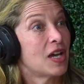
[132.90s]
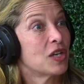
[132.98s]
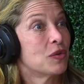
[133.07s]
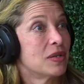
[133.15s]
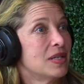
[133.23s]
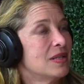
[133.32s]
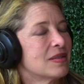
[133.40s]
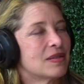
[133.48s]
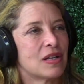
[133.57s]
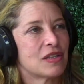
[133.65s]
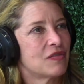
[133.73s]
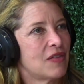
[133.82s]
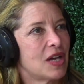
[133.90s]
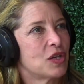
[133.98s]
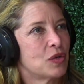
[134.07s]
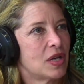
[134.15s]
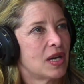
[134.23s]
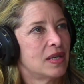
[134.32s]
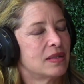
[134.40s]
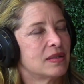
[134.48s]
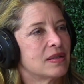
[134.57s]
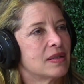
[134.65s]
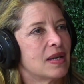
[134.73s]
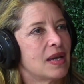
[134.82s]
fat you eat is not the fat you get,